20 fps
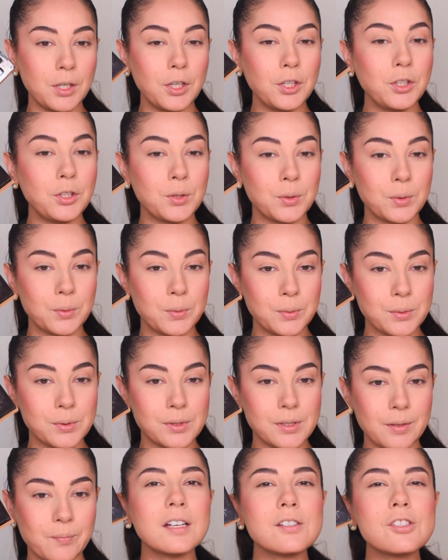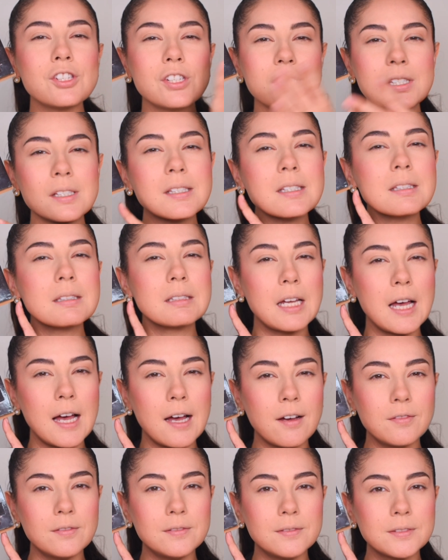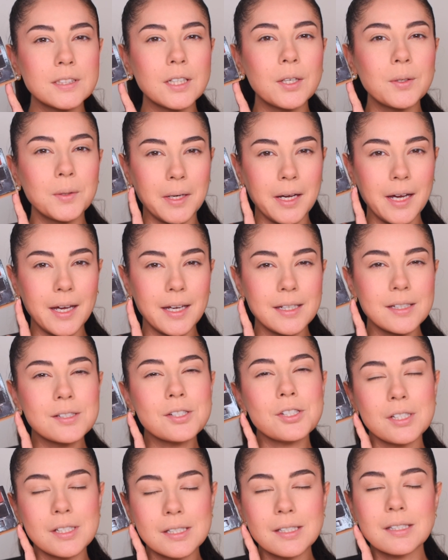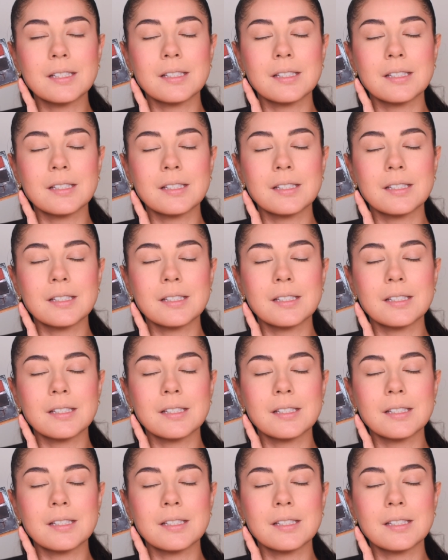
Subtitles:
used. She is loved, okay? She is